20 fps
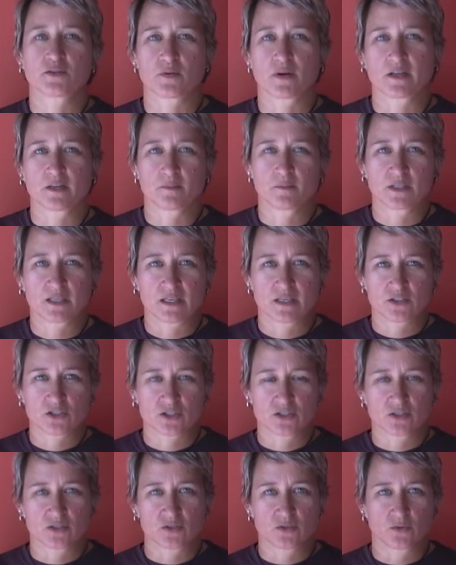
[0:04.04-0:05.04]

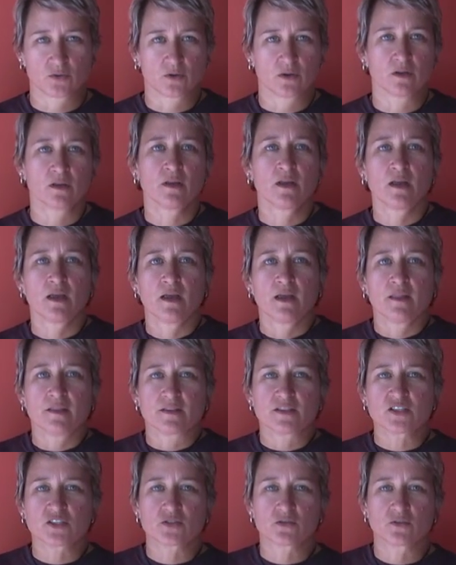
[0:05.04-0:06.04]
recommendation tool.
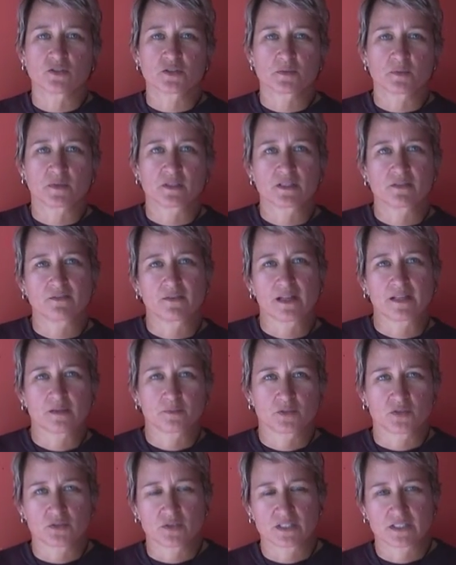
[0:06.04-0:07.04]
This tool has been
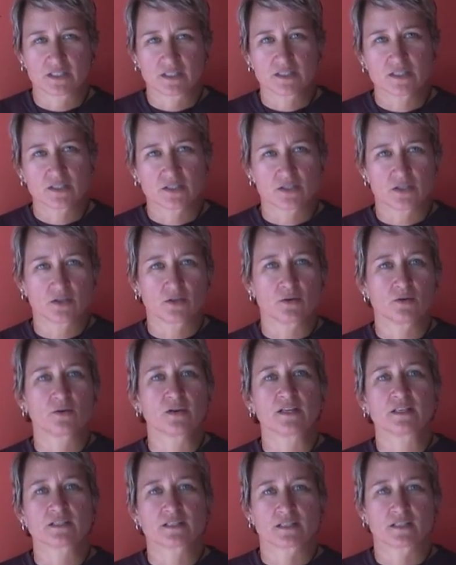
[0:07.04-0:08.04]
developed to assist you
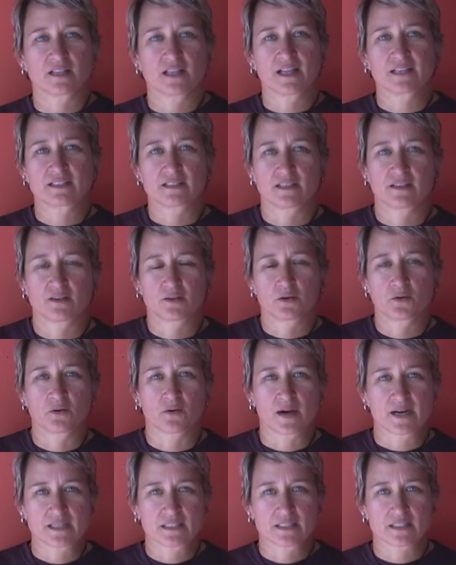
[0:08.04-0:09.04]
in selecting the
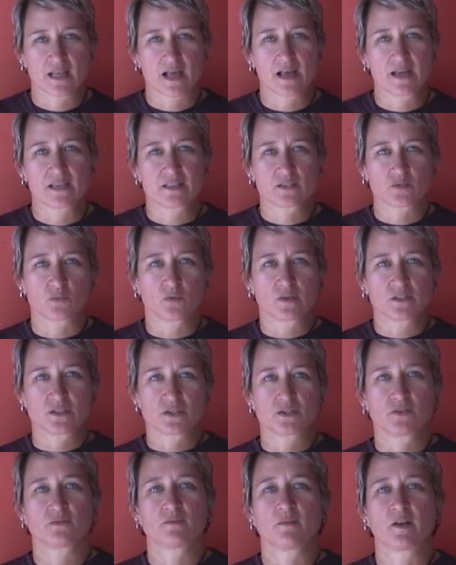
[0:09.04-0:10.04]
correct size
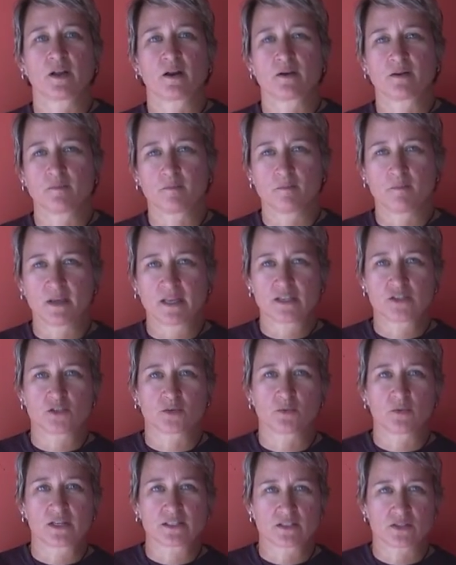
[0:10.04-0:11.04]
once you've made
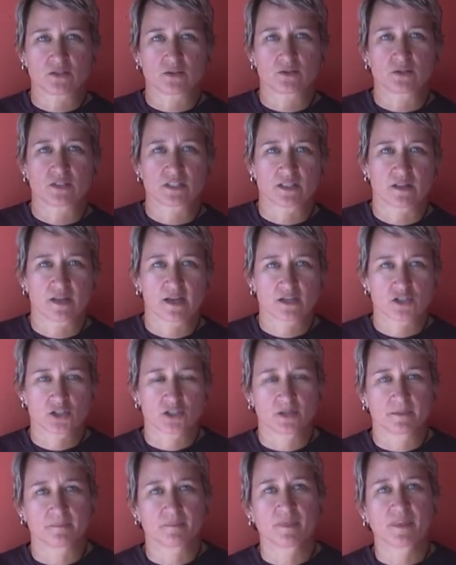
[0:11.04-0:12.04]
your wetsuit
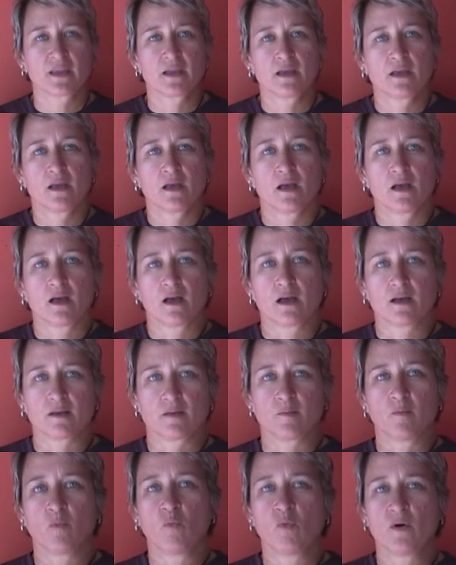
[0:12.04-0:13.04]
selection.
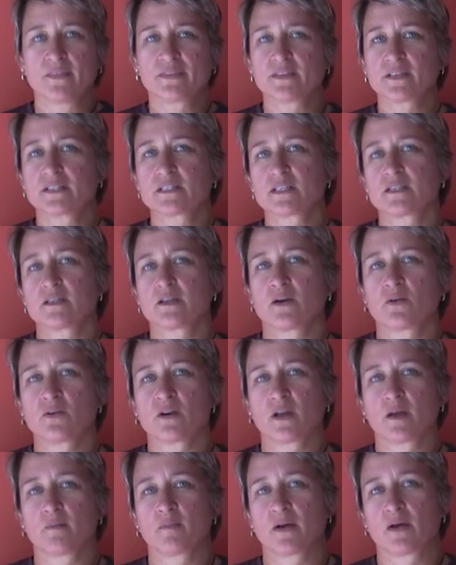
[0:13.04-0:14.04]
One thing to note
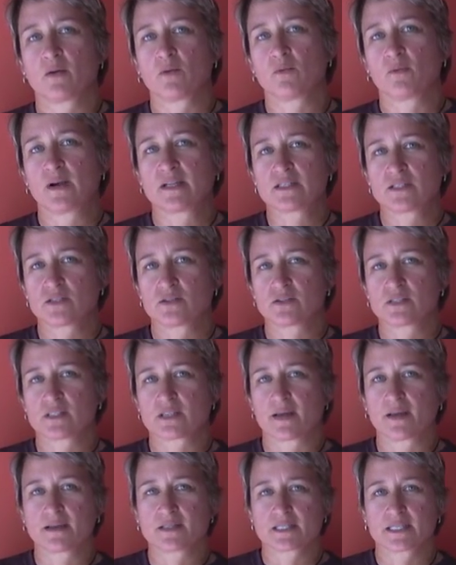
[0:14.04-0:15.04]
about wetsuit
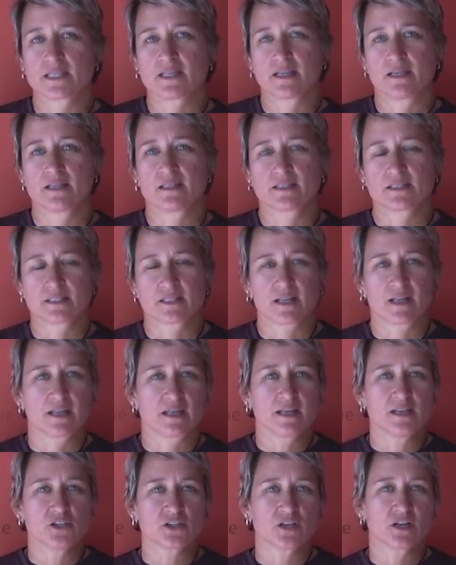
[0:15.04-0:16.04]
sizing is
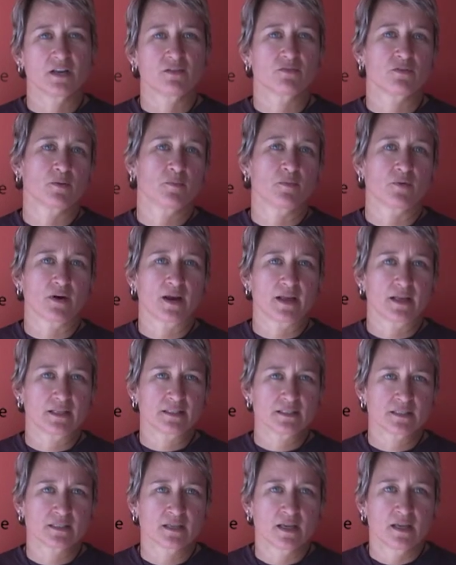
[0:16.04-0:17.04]
that each and every
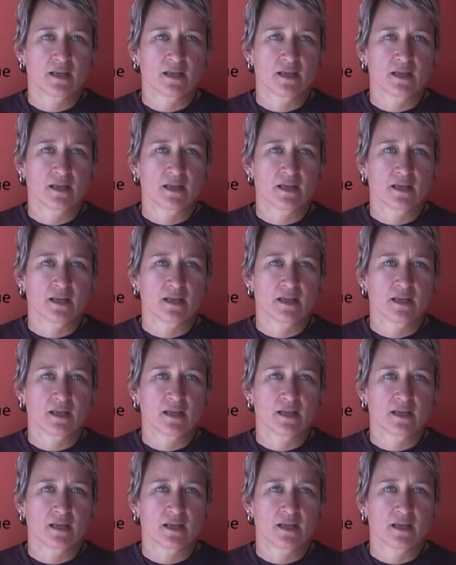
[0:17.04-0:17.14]
brand